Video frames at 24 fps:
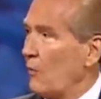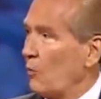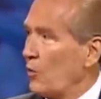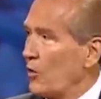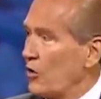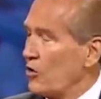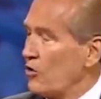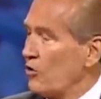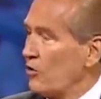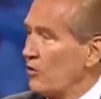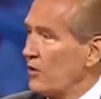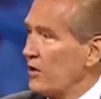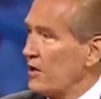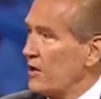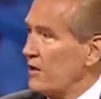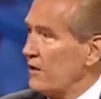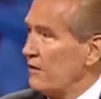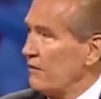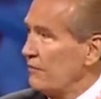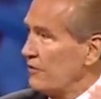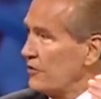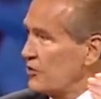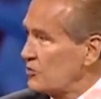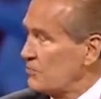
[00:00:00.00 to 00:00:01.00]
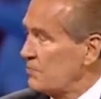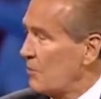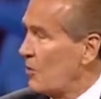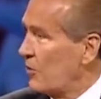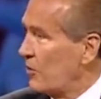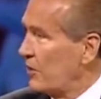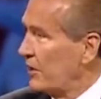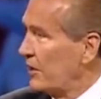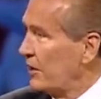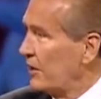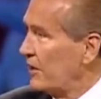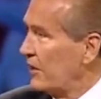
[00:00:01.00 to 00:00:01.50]
when you leave this
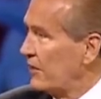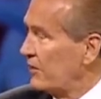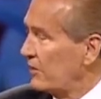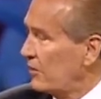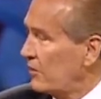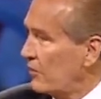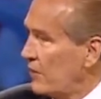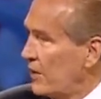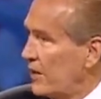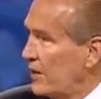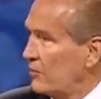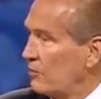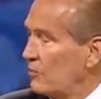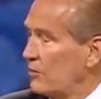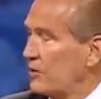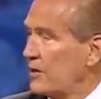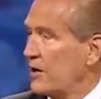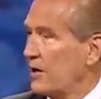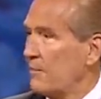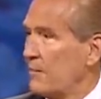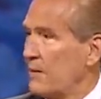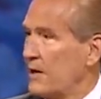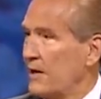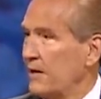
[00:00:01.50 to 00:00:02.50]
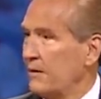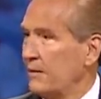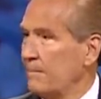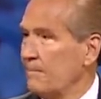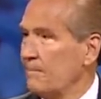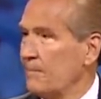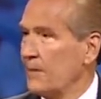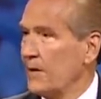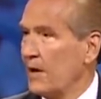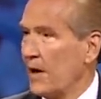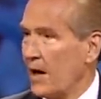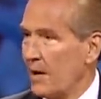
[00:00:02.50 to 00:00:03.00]
morning, another crowd will come in
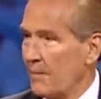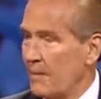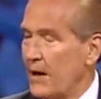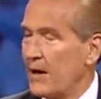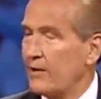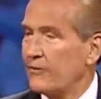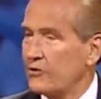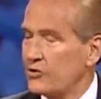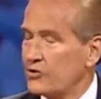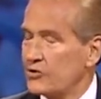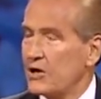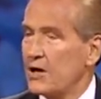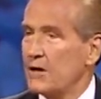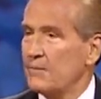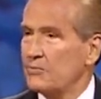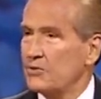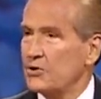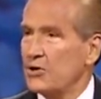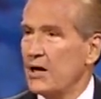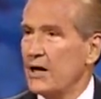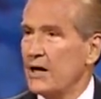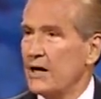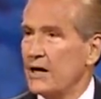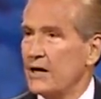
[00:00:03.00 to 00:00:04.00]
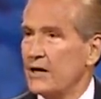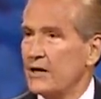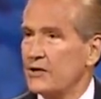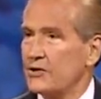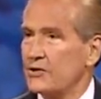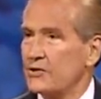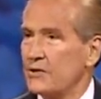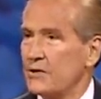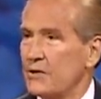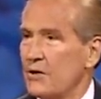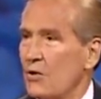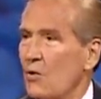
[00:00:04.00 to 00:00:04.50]
about the same size.
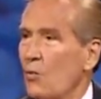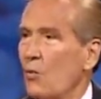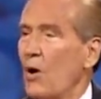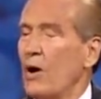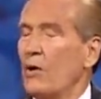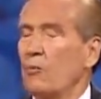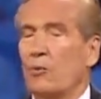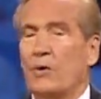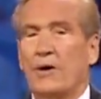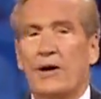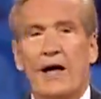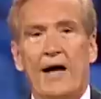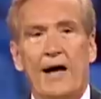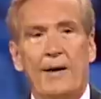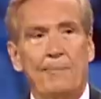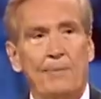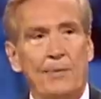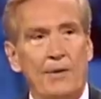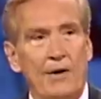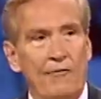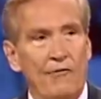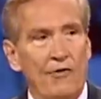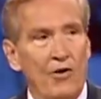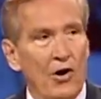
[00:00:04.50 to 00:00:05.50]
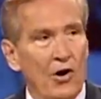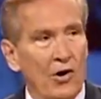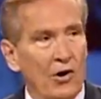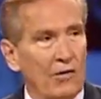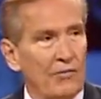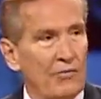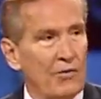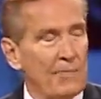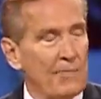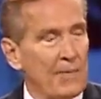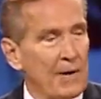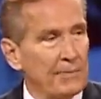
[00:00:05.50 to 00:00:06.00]
What would happen if all
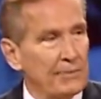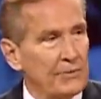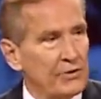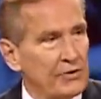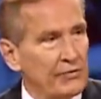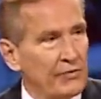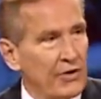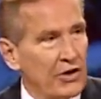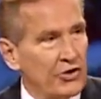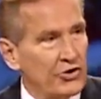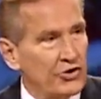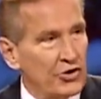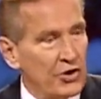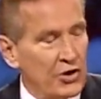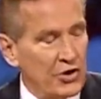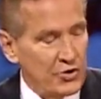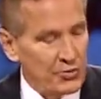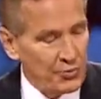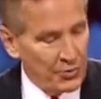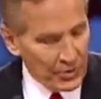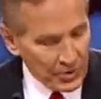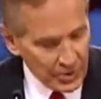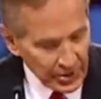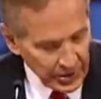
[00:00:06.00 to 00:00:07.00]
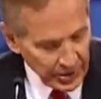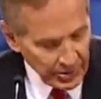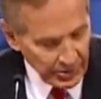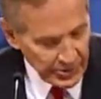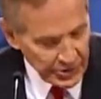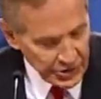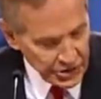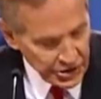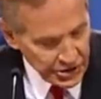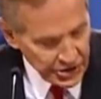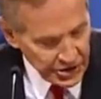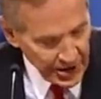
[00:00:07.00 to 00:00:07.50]
of the members of our church were
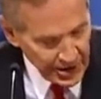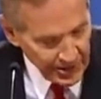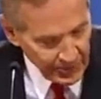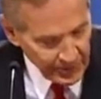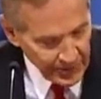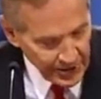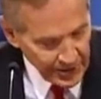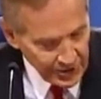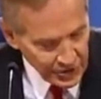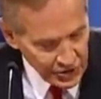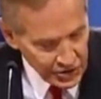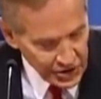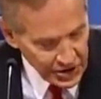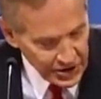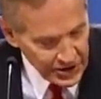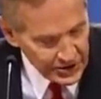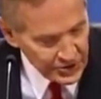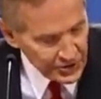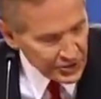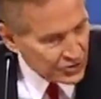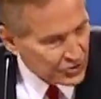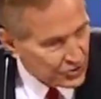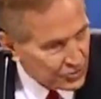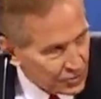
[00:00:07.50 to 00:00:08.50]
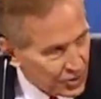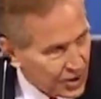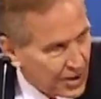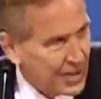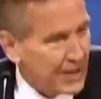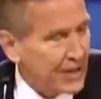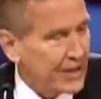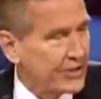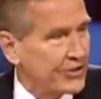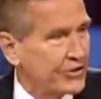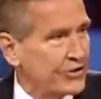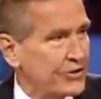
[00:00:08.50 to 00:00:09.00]
literally sharing Jesus
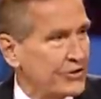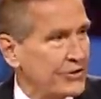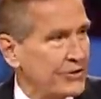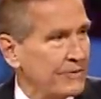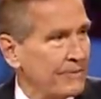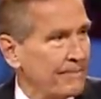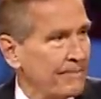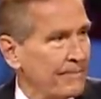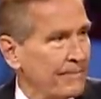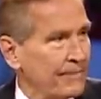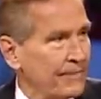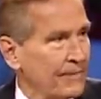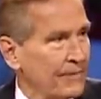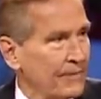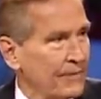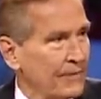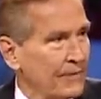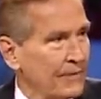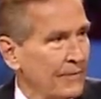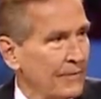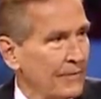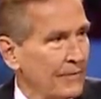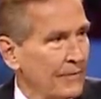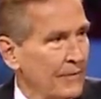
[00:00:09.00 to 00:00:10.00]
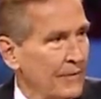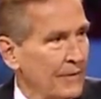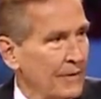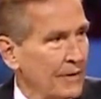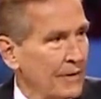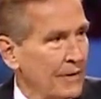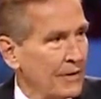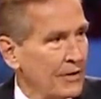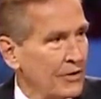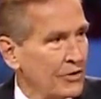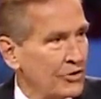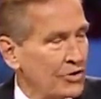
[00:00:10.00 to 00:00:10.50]
Christ?
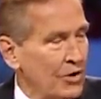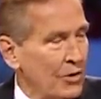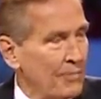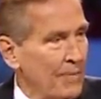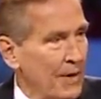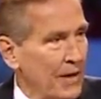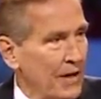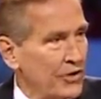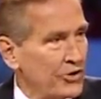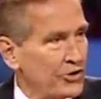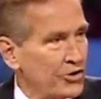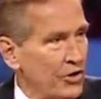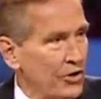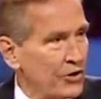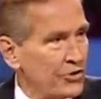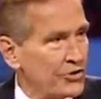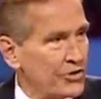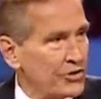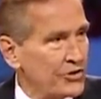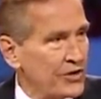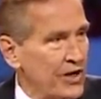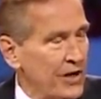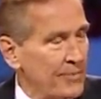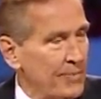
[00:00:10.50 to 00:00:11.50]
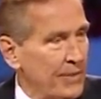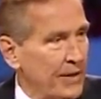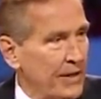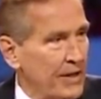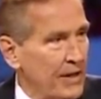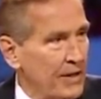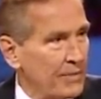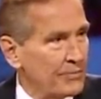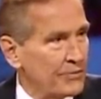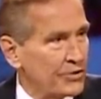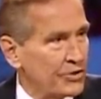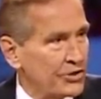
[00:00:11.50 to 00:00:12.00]
So many churches have
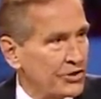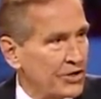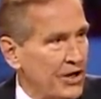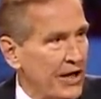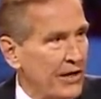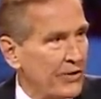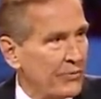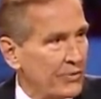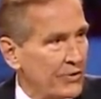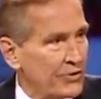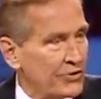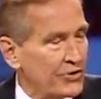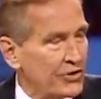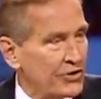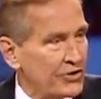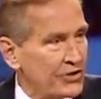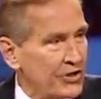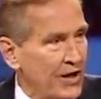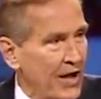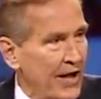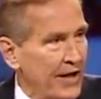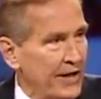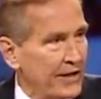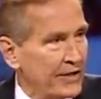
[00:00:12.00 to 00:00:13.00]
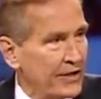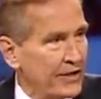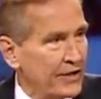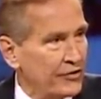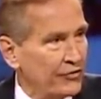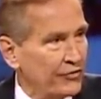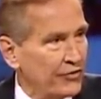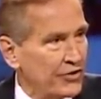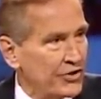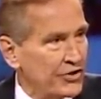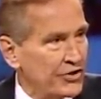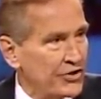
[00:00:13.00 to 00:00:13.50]
become sacred societies
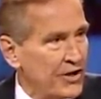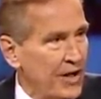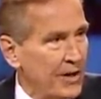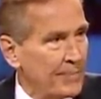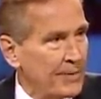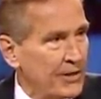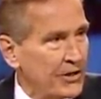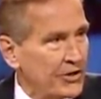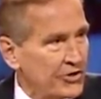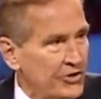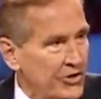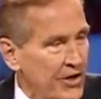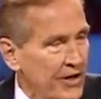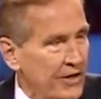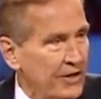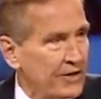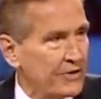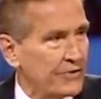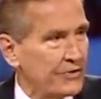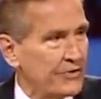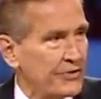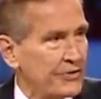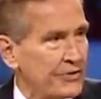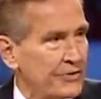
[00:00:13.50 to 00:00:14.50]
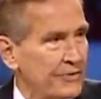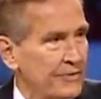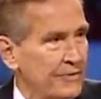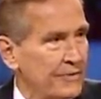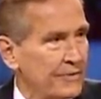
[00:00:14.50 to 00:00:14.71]
for snubbing sinners.